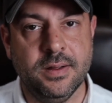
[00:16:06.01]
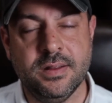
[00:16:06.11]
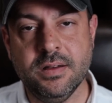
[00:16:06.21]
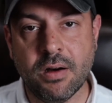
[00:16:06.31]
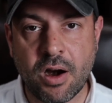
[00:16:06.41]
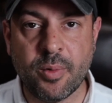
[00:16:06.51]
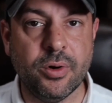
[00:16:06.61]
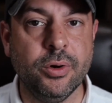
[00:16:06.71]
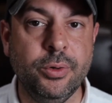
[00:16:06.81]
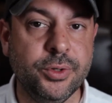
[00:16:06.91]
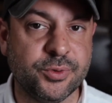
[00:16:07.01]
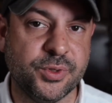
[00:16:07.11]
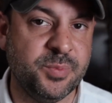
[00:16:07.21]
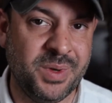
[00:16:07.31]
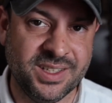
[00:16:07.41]
the armorer who is
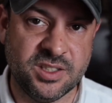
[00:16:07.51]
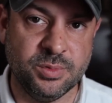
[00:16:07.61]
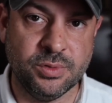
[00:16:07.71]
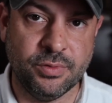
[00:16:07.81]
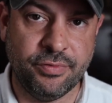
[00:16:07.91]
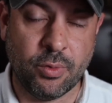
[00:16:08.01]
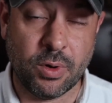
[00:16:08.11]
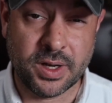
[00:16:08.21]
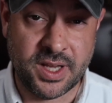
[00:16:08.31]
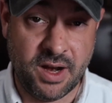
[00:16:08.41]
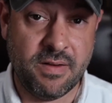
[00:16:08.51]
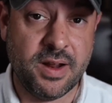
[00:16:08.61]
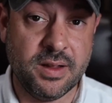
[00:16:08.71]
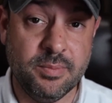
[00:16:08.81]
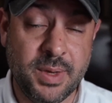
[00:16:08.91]
responsible for
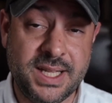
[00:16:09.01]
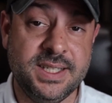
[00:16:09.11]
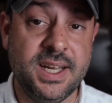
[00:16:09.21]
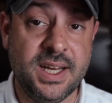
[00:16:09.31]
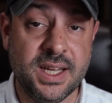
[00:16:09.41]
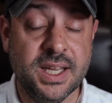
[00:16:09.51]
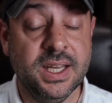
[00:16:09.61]
carrying, maintaining,